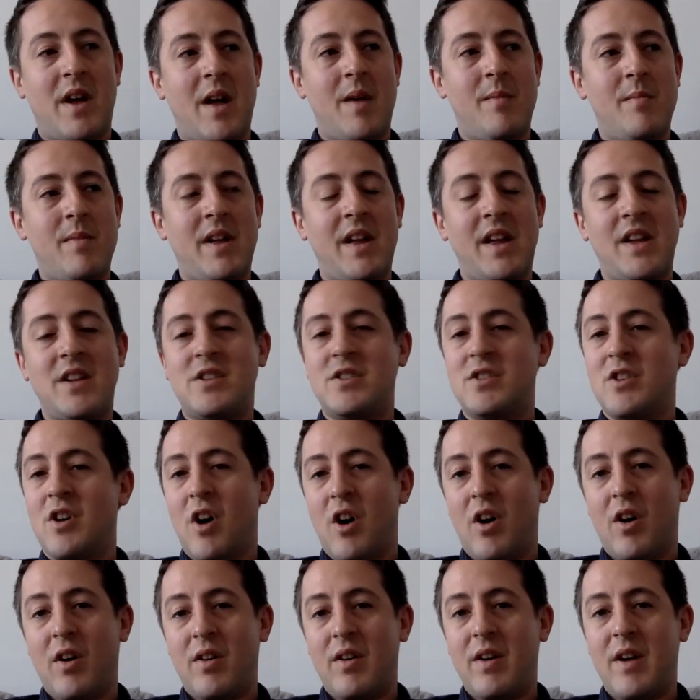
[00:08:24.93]
It is
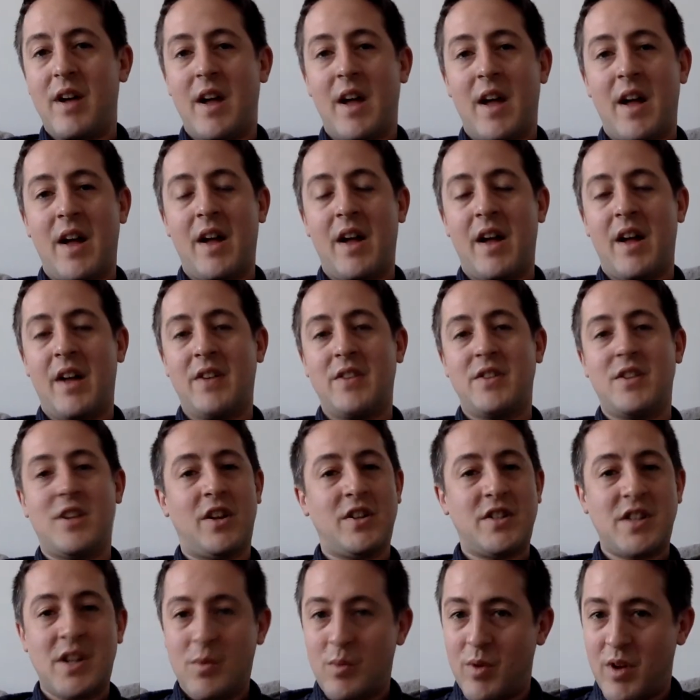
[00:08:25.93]
not a
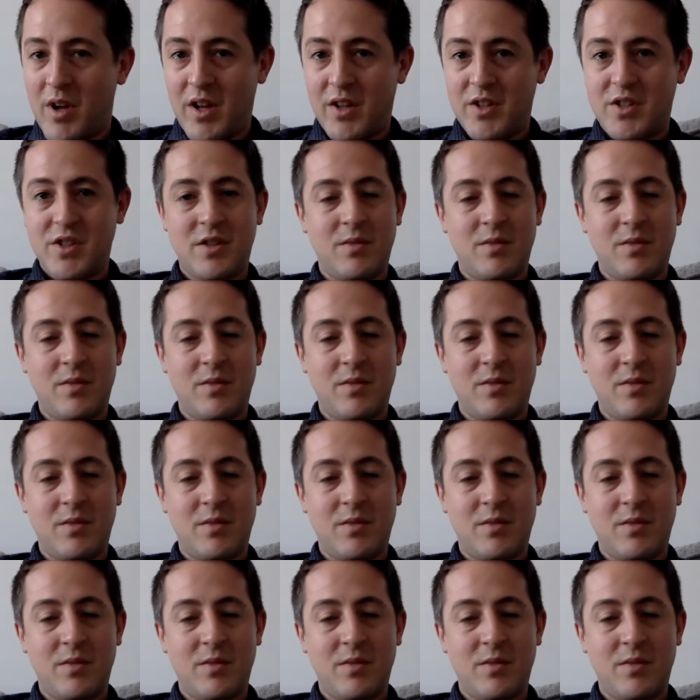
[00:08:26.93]
dirty word.